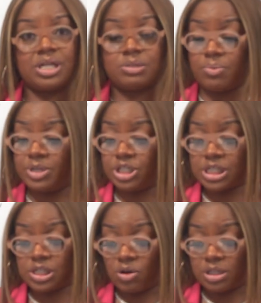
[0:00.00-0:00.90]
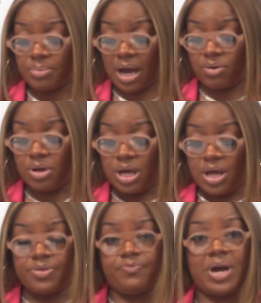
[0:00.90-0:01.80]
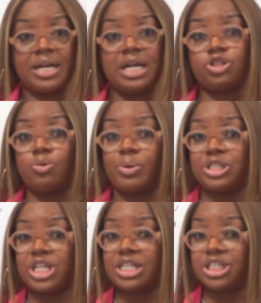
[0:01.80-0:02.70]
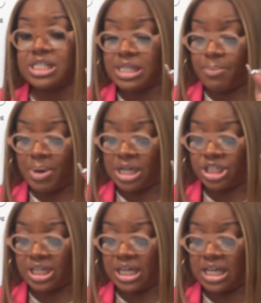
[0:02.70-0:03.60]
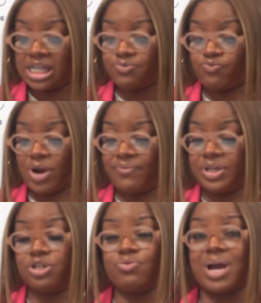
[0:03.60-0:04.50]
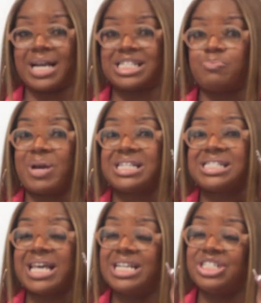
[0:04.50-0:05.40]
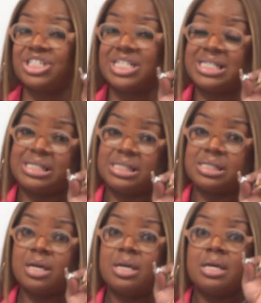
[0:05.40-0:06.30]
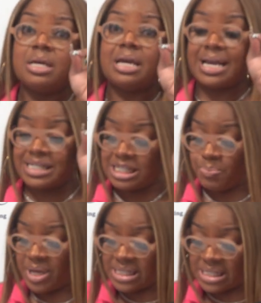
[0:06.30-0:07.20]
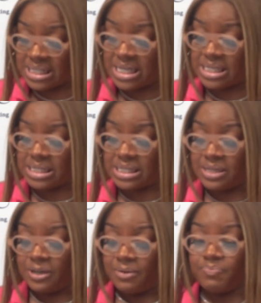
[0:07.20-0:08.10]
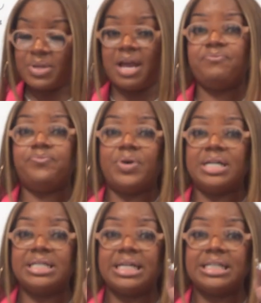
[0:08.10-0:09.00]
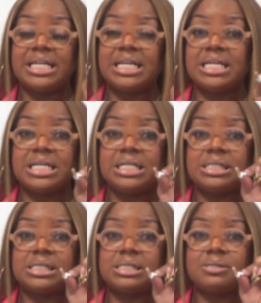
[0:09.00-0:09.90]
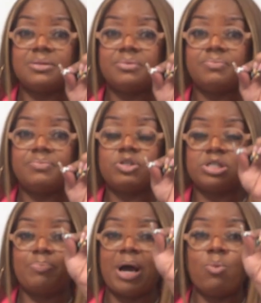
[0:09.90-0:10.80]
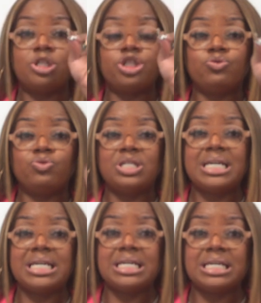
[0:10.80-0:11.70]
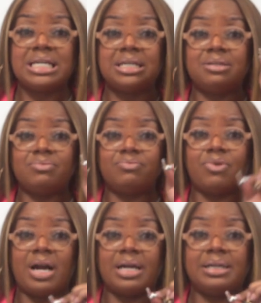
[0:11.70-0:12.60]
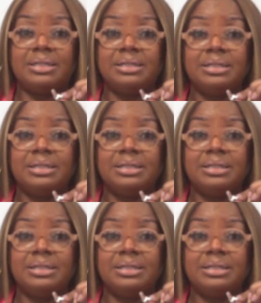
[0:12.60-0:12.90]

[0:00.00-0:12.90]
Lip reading: That's what we just talked about. The financial projections and budgeting is revenue expectations, expenses, and funding needs. So it's about what you need, right?